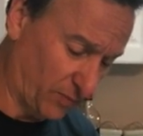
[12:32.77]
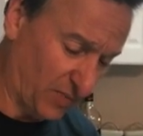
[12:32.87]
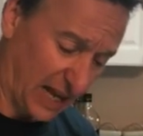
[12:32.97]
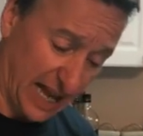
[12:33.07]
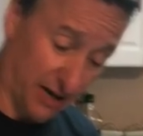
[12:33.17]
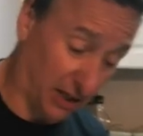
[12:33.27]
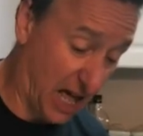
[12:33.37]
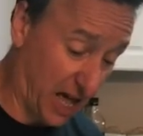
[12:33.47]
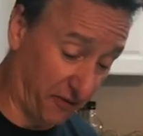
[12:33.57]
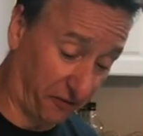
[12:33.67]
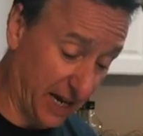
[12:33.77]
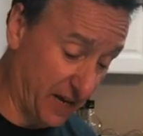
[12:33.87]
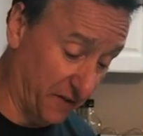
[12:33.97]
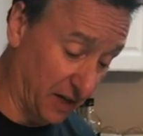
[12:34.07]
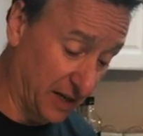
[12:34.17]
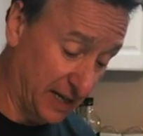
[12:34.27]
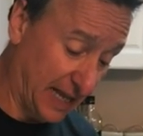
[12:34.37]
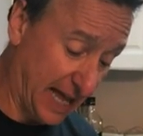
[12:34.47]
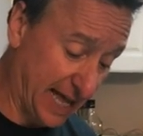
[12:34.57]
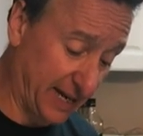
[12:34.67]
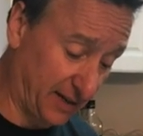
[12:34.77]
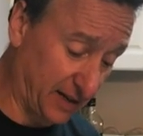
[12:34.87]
And a lot of flavor. And